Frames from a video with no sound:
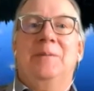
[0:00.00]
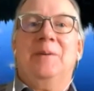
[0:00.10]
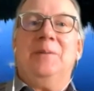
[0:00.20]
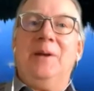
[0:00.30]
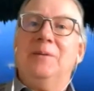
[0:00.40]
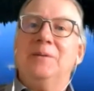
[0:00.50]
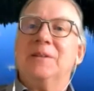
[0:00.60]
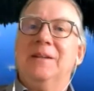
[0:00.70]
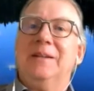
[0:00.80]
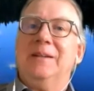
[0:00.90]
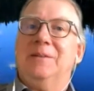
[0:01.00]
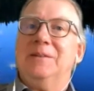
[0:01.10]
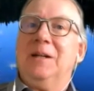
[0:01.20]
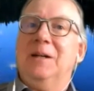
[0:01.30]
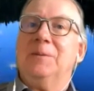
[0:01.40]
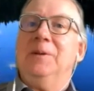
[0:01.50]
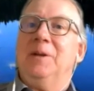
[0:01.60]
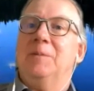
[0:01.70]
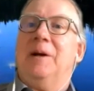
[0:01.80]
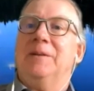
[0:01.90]
I mean, we always thought, it's not
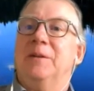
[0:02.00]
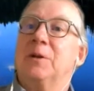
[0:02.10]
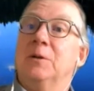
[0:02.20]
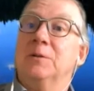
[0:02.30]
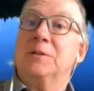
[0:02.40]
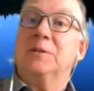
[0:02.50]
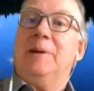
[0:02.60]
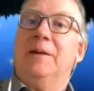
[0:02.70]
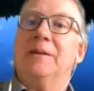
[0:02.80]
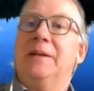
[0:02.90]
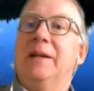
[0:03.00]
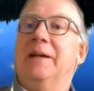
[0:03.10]
really about the drones, it's about the data.